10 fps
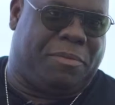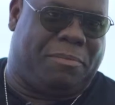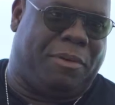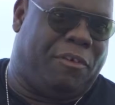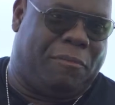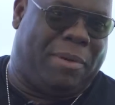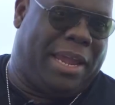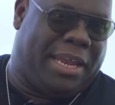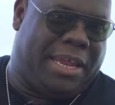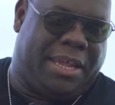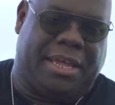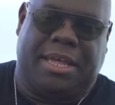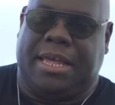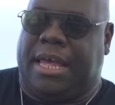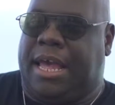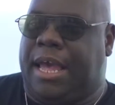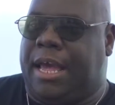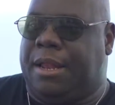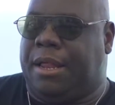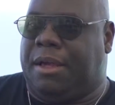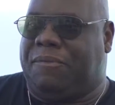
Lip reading: spirit of being here. I